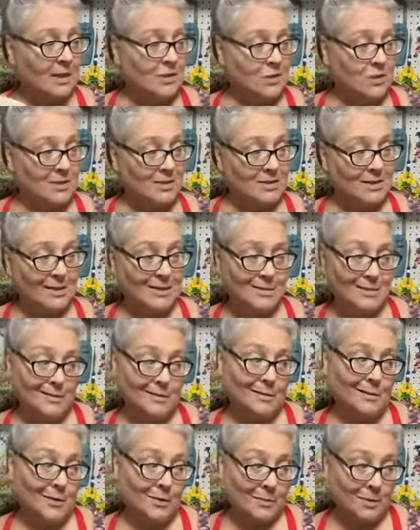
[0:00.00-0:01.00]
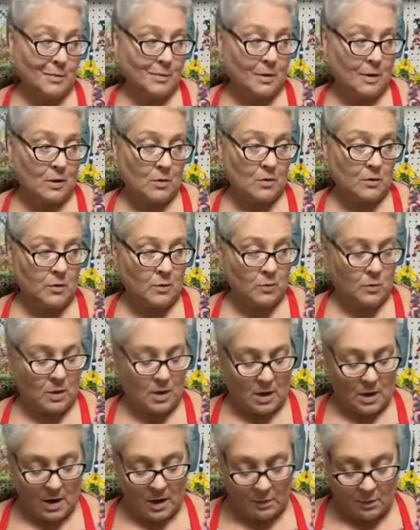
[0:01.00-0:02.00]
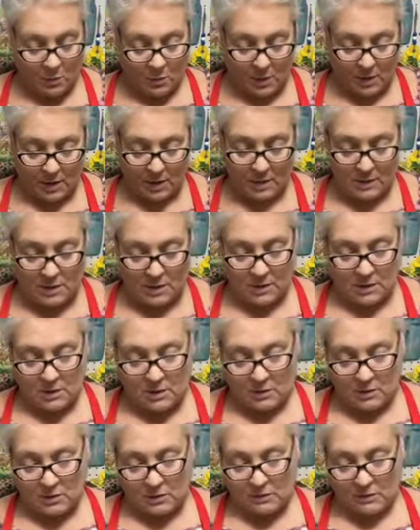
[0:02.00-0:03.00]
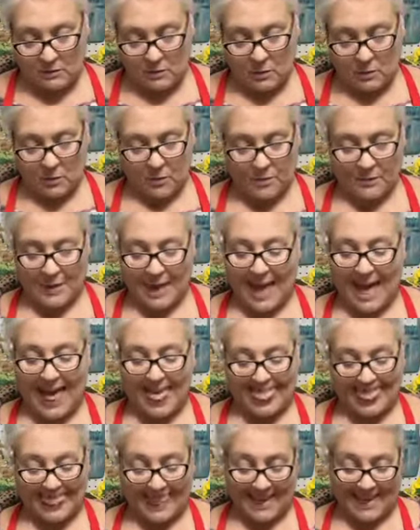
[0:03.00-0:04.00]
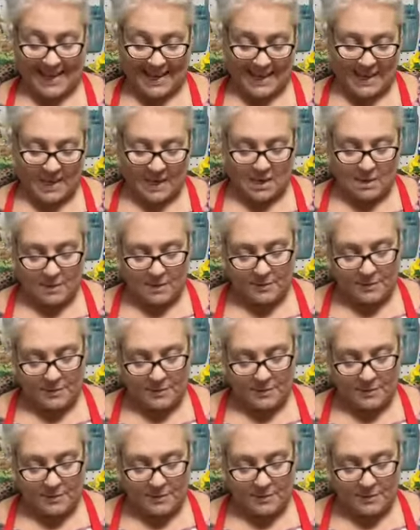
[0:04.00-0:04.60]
It's a little bit bigger than what I'm wanting to use it for. I think.